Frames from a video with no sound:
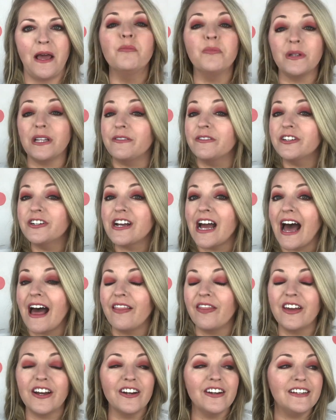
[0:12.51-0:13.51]
Believe it or
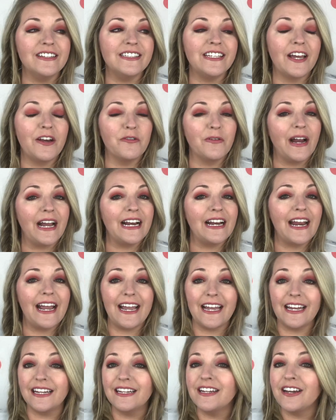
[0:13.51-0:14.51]
not, there is a right
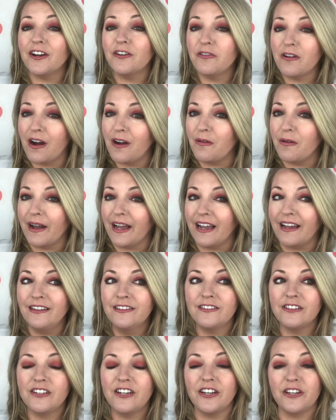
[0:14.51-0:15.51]
and a wrong way
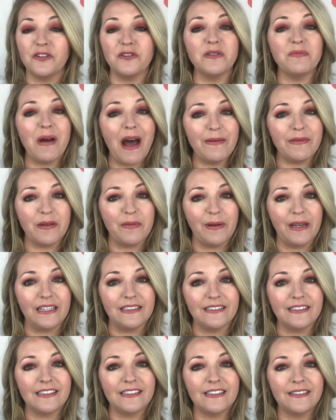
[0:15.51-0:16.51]
to use bobby pins.
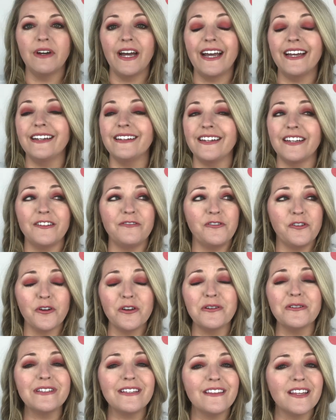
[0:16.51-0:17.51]
And if you're
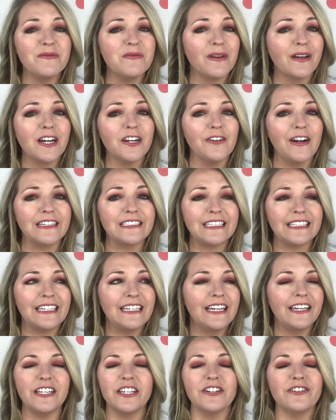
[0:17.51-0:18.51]
using them
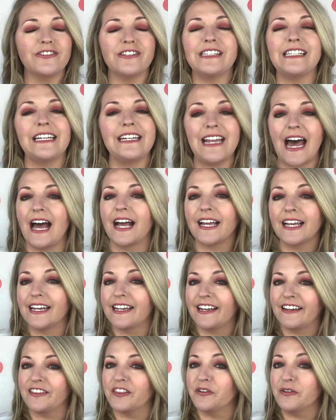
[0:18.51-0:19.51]
incorrectly, you're just not gonna
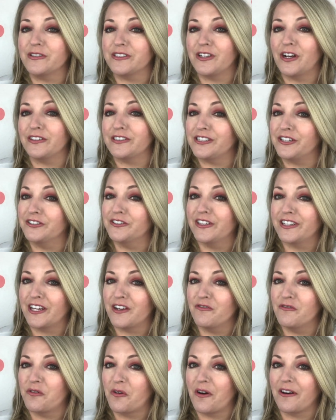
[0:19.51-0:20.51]
get the results you're
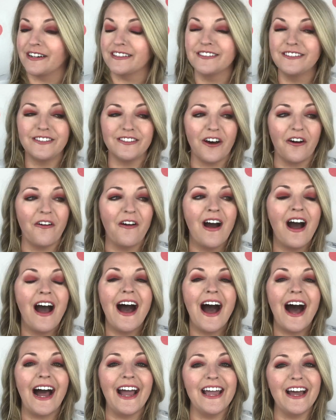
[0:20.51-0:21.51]
looking for. So
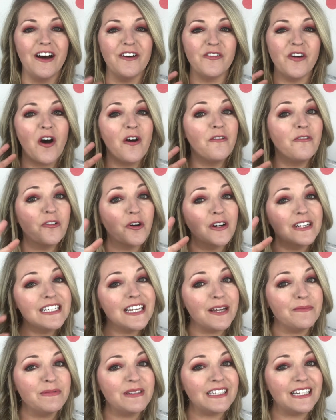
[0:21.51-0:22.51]
I have four
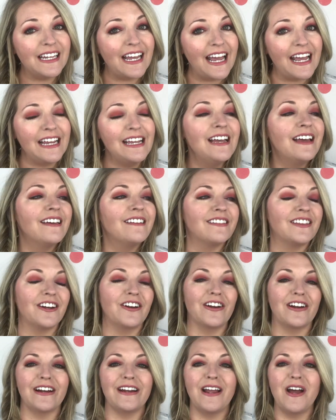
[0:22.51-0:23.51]
tips today that
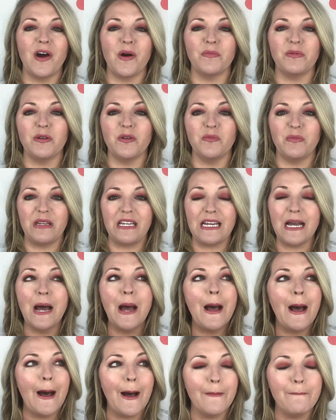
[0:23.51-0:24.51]
are gonna help you be
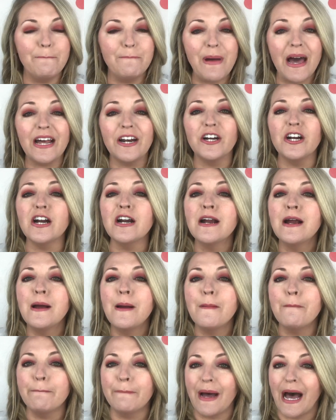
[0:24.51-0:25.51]
a better
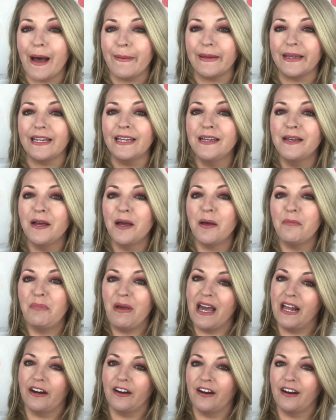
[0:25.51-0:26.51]
bobby
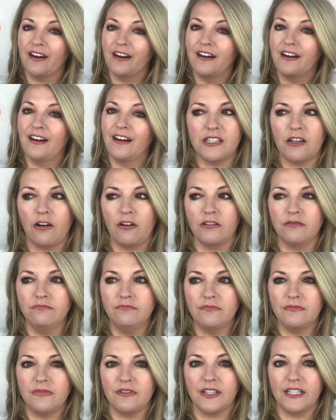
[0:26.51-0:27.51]
pinner. So
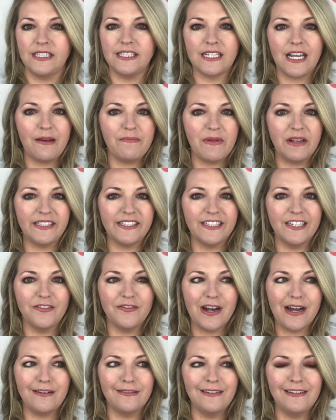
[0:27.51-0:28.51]
let's stop messing
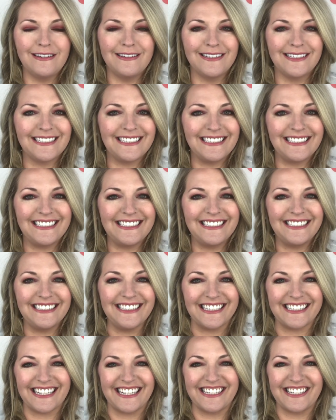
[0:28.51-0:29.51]
around.
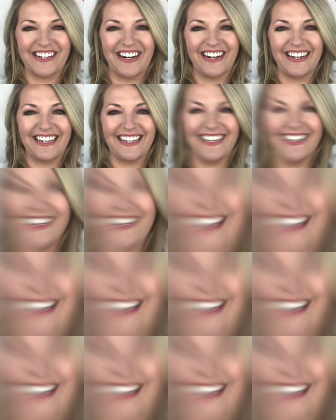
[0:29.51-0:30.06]
Let's get started.